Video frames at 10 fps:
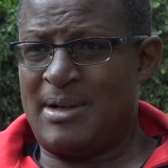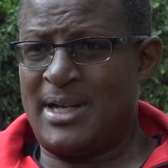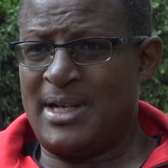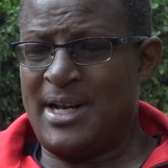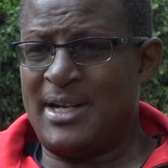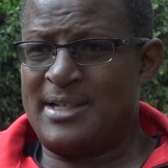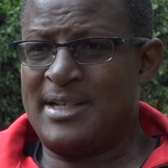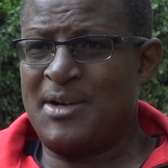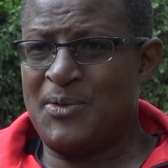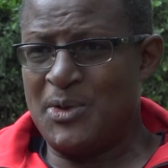I
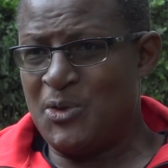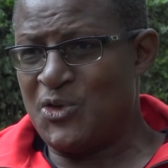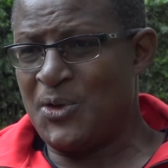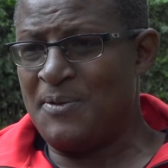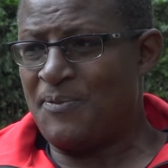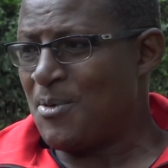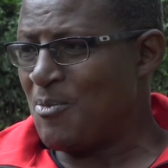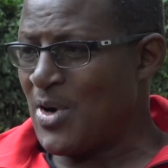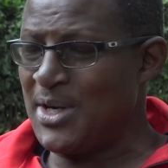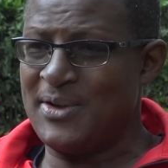understand when you join
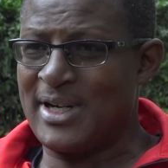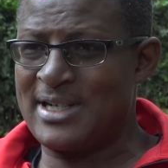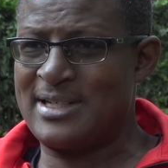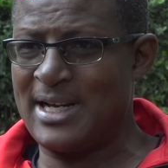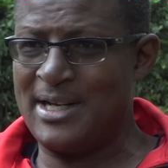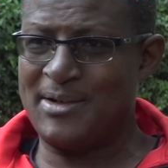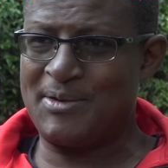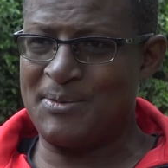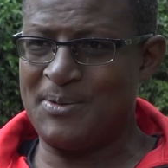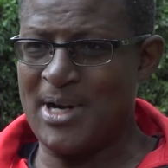Form 1, you are assigned
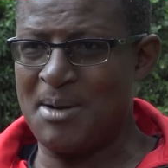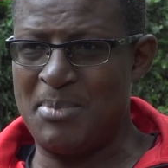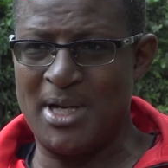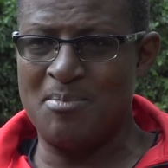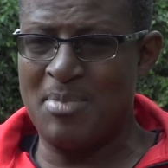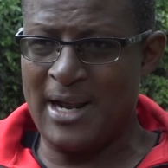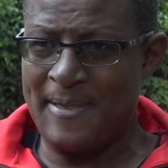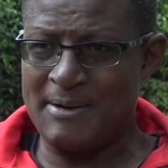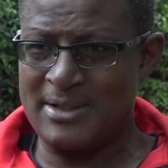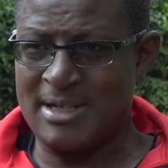to a big
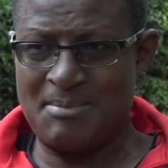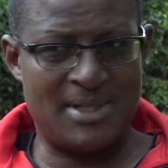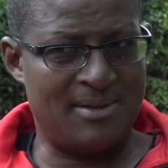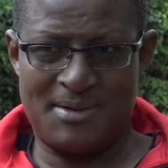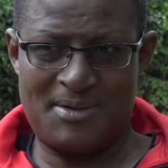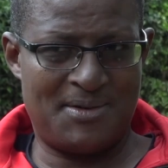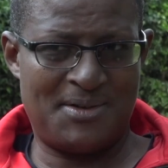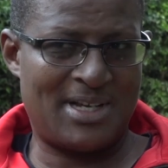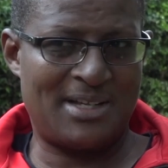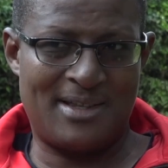brother or something. There was
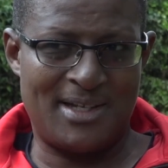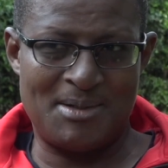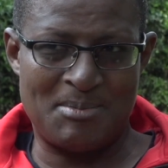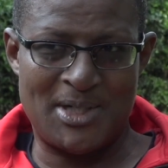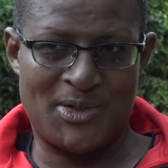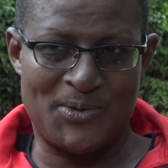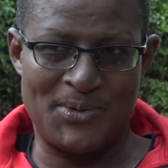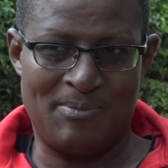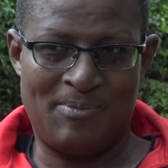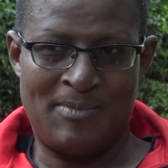no such thing in my
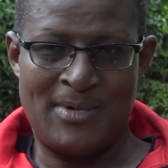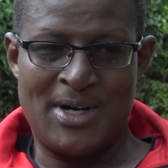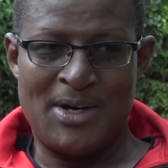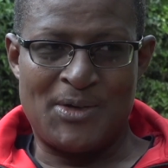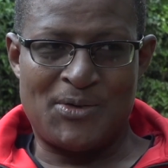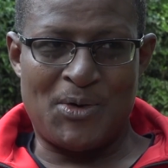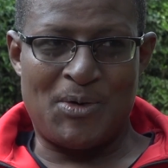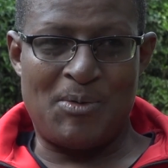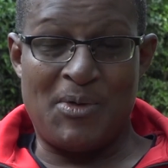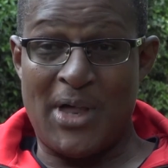school.
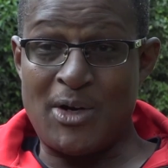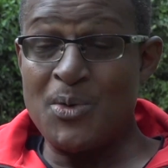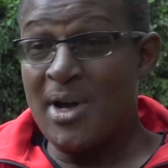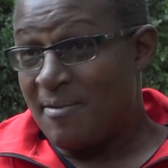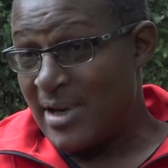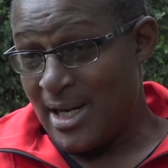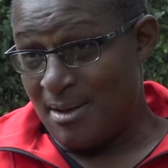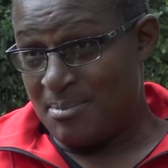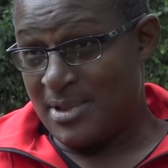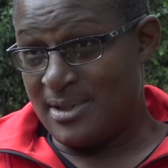So that would have
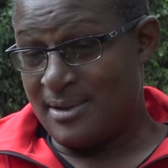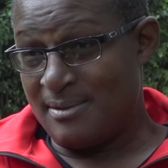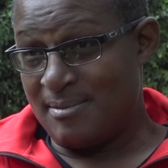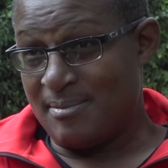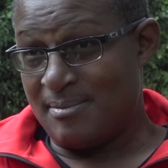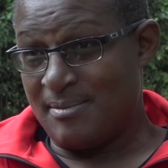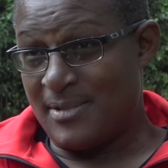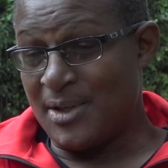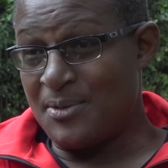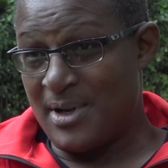helped.
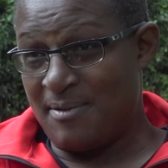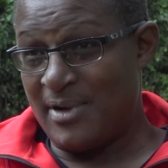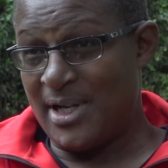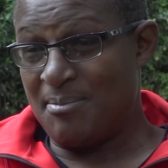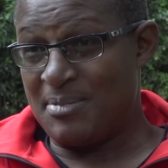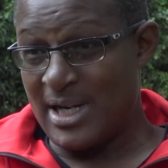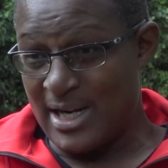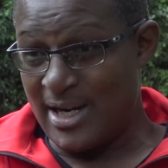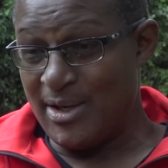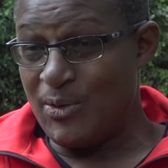That would have helped. A
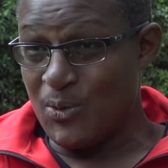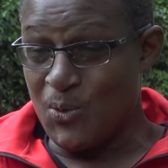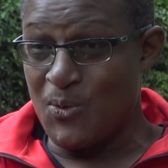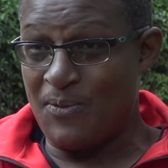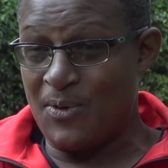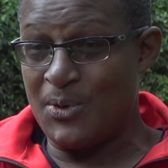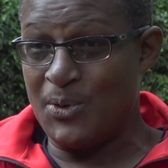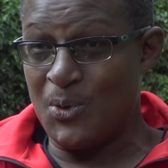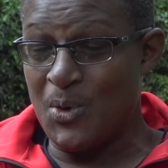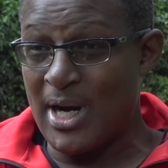guy you
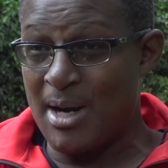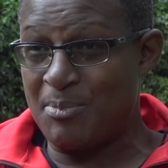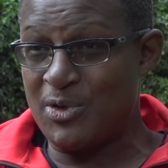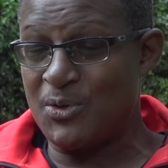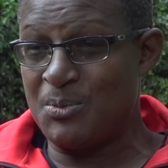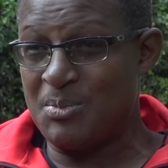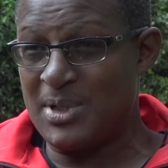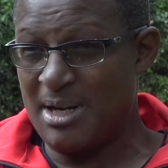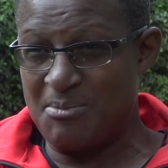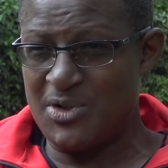look up to
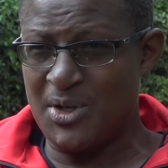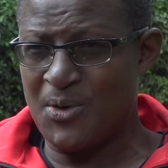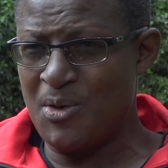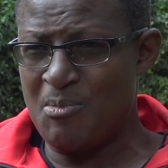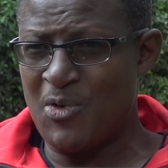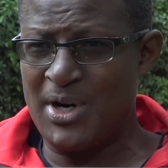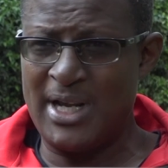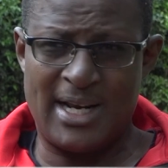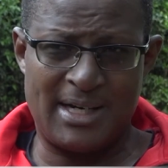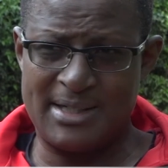becomes your role
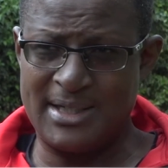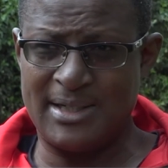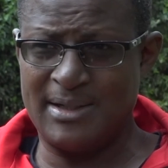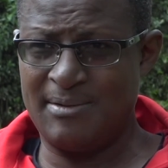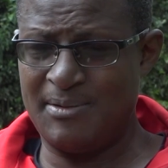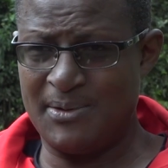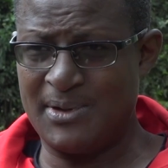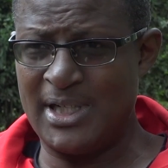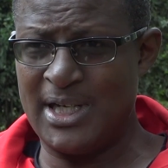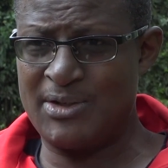model until you
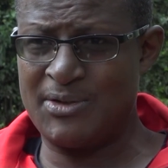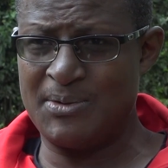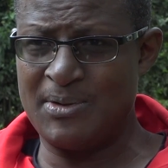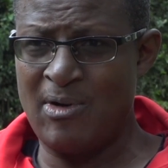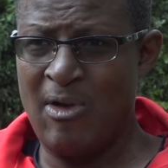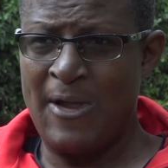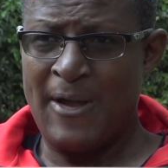clear school.